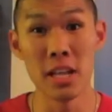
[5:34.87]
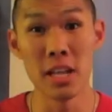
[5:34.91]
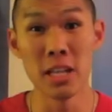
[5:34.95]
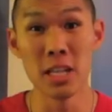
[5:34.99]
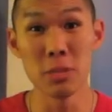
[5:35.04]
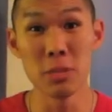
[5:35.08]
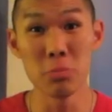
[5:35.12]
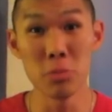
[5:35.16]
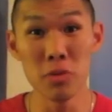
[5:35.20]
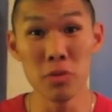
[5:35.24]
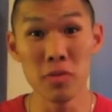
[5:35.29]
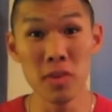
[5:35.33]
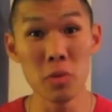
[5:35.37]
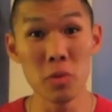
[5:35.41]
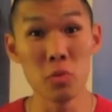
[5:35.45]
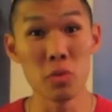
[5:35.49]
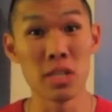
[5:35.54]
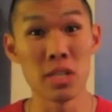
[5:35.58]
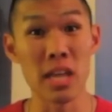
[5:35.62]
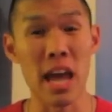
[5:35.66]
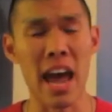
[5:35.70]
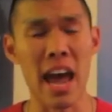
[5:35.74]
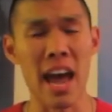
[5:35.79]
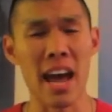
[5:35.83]
This movie
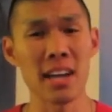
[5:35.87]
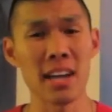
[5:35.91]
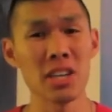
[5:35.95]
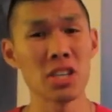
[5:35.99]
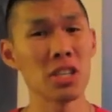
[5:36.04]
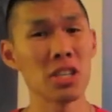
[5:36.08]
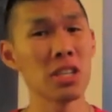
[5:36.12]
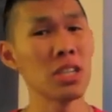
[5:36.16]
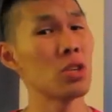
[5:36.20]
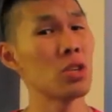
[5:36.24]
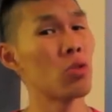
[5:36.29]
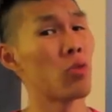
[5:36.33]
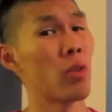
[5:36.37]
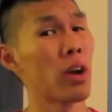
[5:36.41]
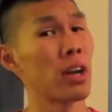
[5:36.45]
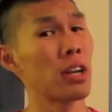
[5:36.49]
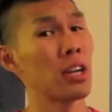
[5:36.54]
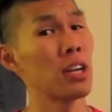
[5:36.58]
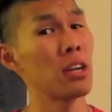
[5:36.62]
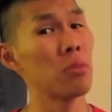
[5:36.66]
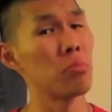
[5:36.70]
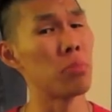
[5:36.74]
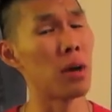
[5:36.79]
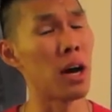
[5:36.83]
was actually
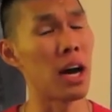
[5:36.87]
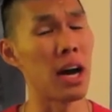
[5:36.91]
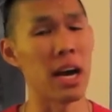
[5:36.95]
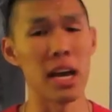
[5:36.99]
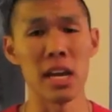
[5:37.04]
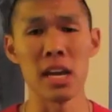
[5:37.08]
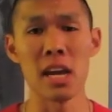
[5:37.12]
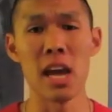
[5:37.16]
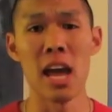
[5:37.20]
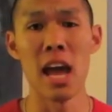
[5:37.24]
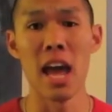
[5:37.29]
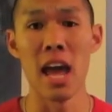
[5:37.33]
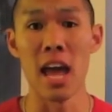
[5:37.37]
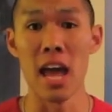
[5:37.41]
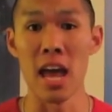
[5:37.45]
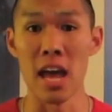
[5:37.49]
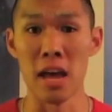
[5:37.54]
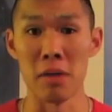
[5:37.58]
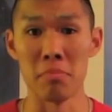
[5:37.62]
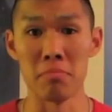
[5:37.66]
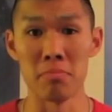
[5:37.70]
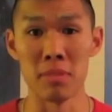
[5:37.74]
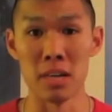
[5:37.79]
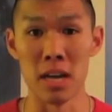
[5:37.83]
directed by
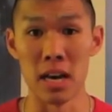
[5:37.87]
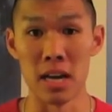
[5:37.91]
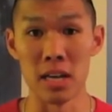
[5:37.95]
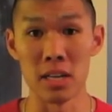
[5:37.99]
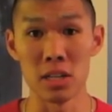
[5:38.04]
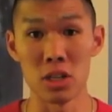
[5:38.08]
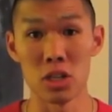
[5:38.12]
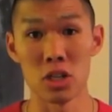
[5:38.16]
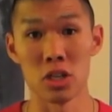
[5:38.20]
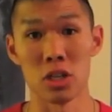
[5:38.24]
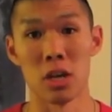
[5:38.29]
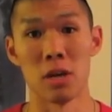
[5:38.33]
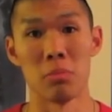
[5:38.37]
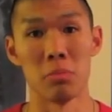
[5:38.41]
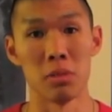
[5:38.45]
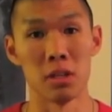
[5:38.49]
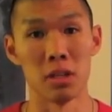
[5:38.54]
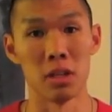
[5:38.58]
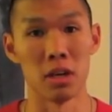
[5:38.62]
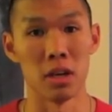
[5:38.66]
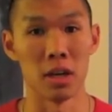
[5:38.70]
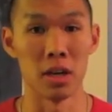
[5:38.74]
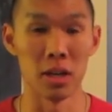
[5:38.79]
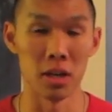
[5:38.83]
M. Night
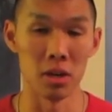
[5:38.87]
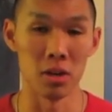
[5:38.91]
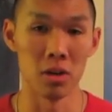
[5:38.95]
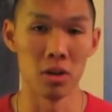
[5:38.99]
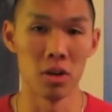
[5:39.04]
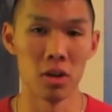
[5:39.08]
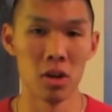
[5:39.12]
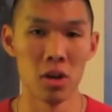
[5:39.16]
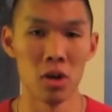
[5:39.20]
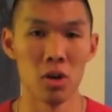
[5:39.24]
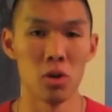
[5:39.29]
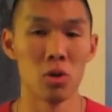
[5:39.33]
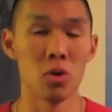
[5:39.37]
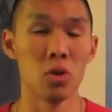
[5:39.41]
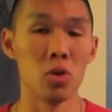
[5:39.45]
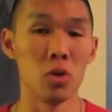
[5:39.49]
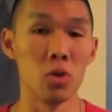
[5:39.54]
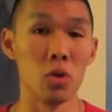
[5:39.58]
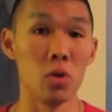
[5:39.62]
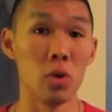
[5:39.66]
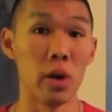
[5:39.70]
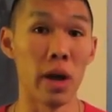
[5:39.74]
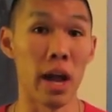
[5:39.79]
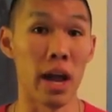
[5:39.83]
Shyamalan,
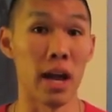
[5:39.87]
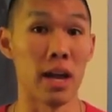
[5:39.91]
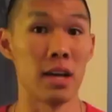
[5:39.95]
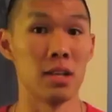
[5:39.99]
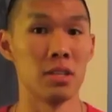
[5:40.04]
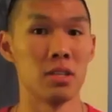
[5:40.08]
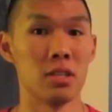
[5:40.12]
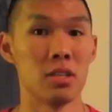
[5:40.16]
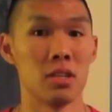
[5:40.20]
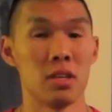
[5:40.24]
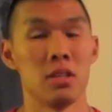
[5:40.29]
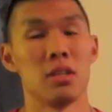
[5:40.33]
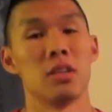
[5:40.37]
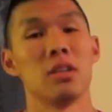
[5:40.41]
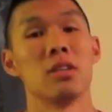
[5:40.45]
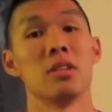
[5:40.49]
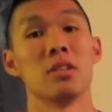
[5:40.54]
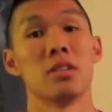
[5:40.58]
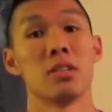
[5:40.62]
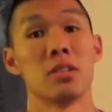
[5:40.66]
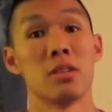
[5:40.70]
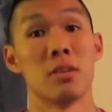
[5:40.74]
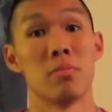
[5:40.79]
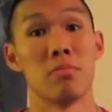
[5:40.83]
who has done
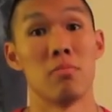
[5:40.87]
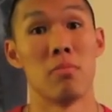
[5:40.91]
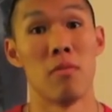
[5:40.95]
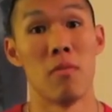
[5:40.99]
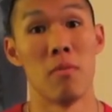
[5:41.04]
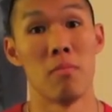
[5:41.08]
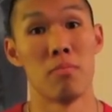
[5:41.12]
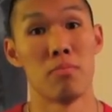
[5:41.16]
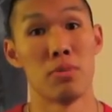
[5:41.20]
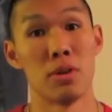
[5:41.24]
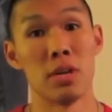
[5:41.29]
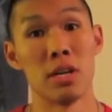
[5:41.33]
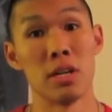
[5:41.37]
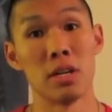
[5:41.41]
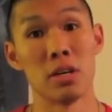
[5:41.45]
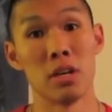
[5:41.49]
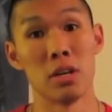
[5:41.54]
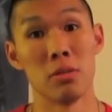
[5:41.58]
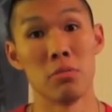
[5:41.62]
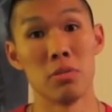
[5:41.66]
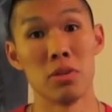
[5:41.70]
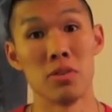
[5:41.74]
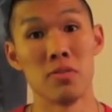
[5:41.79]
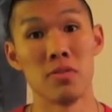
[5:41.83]
some pretty
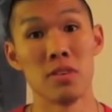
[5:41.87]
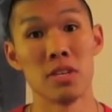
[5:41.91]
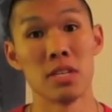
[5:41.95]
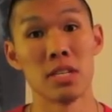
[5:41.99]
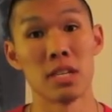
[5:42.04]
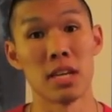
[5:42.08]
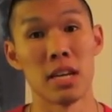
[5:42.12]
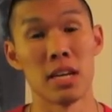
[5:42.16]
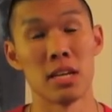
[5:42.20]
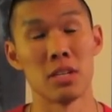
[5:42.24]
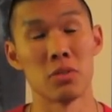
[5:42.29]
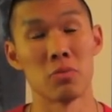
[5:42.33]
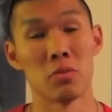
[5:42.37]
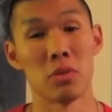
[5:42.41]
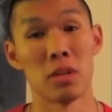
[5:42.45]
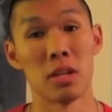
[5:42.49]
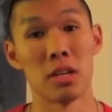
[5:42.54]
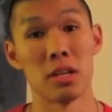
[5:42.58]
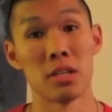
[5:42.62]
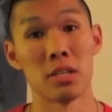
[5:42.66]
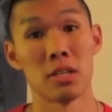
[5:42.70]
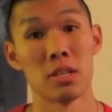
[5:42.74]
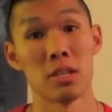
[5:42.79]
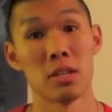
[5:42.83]
good movies as well
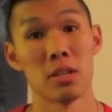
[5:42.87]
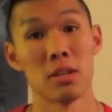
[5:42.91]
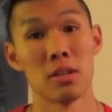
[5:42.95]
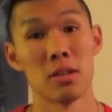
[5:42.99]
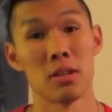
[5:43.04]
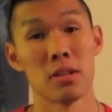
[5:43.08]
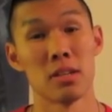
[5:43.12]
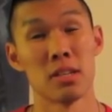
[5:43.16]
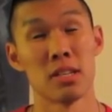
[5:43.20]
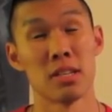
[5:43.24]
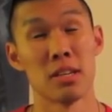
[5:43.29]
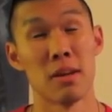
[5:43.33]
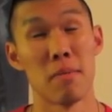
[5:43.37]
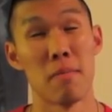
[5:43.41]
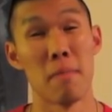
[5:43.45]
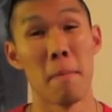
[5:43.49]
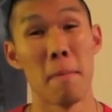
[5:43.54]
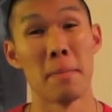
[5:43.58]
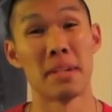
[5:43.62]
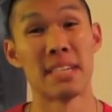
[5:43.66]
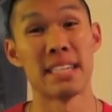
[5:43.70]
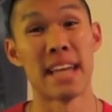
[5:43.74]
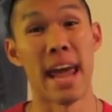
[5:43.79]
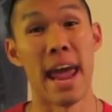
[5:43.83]
as some
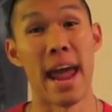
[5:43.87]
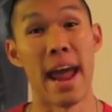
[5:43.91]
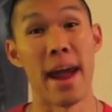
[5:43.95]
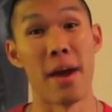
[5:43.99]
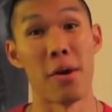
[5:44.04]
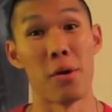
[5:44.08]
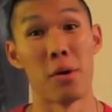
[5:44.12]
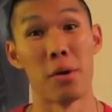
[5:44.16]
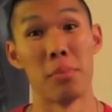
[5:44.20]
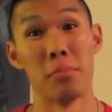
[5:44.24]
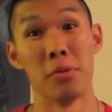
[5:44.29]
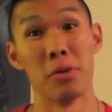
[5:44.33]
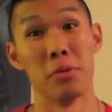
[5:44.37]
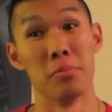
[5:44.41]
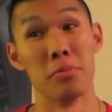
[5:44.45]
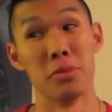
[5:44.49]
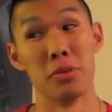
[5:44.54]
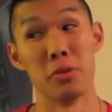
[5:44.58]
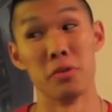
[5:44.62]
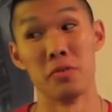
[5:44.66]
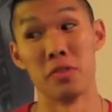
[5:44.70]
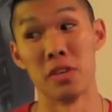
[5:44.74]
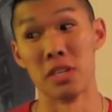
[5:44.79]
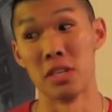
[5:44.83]
terrible
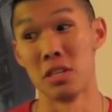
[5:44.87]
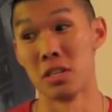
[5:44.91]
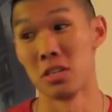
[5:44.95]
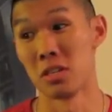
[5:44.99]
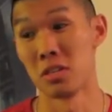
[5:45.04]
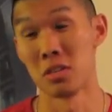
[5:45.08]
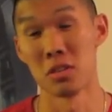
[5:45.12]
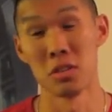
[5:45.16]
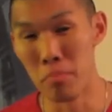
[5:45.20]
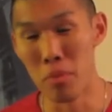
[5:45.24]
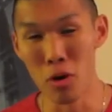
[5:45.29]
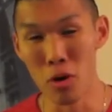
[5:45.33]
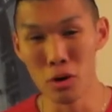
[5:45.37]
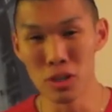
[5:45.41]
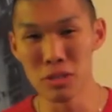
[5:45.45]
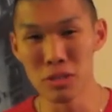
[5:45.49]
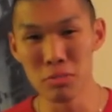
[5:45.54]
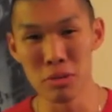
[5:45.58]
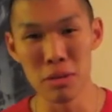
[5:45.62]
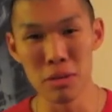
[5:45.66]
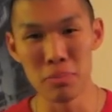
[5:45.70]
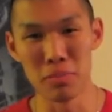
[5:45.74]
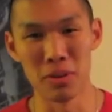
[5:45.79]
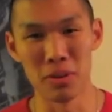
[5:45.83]
movies. Most
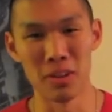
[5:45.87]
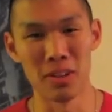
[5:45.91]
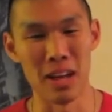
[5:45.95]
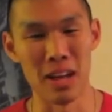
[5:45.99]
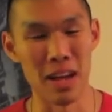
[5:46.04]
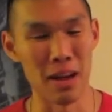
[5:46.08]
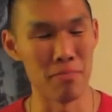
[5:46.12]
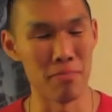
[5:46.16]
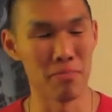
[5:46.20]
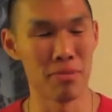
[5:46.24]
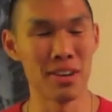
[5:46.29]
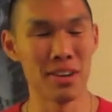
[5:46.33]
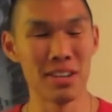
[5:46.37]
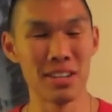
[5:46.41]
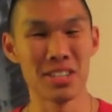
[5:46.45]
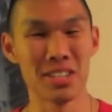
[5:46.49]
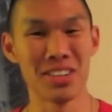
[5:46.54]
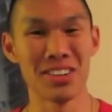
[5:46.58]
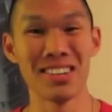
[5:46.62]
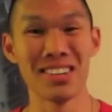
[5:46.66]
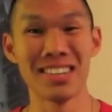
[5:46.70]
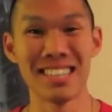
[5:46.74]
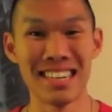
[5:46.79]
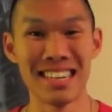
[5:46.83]
people, I'm pretty
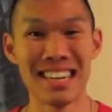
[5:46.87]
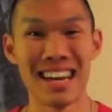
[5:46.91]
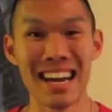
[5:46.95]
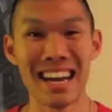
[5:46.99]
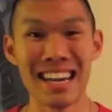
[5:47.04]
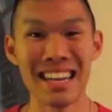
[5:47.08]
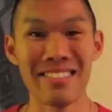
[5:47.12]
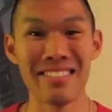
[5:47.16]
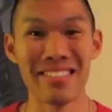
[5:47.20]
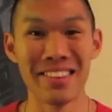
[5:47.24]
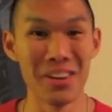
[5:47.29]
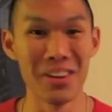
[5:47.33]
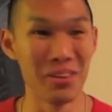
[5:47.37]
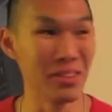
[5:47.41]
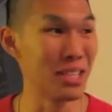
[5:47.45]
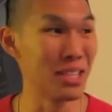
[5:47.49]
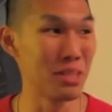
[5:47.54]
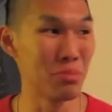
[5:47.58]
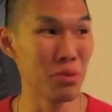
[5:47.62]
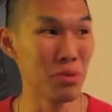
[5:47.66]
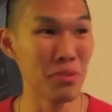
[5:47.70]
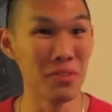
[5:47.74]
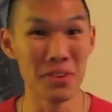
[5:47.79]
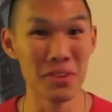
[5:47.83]
sure, did not even know
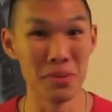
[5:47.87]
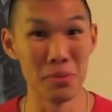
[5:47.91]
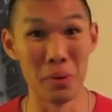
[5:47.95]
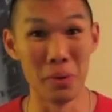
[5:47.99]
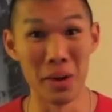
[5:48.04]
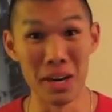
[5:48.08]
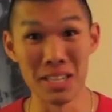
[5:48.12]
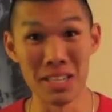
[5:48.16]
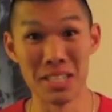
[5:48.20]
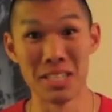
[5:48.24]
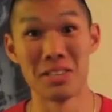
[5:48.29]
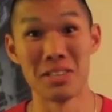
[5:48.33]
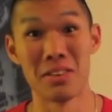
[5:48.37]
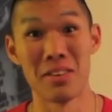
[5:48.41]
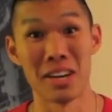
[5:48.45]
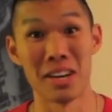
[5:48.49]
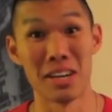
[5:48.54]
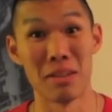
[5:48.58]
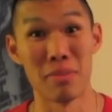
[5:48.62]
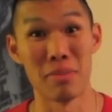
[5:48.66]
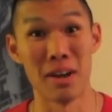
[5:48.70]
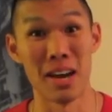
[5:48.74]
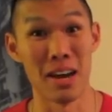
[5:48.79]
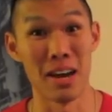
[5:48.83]
this movie was
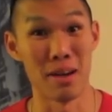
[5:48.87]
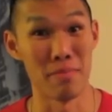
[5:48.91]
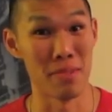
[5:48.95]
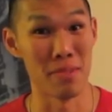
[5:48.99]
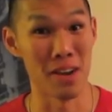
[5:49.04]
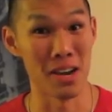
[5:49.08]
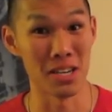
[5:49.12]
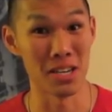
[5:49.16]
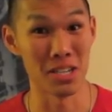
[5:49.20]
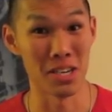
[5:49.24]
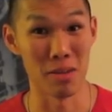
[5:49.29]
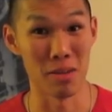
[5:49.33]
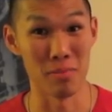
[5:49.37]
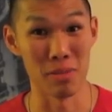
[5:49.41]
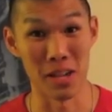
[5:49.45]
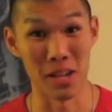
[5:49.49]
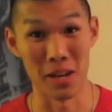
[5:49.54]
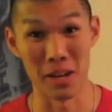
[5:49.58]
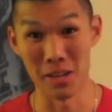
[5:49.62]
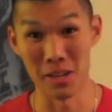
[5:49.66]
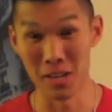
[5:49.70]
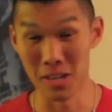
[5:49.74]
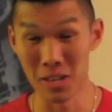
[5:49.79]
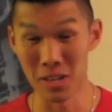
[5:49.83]
directed by M. Night
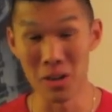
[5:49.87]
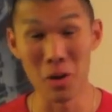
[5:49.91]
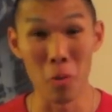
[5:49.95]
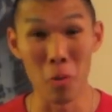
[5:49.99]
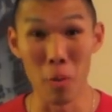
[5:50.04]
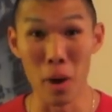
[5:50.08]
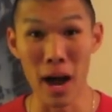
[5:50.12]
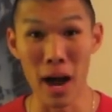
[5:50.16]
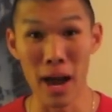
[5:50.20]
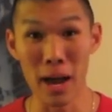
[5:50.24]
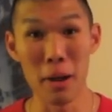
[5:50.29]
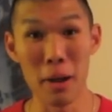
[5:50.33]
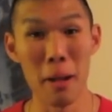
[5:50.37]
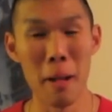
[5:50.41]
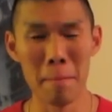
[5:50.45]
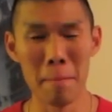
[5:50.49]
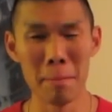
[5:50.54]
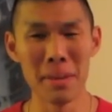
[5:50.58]
Shyamalan. You know why?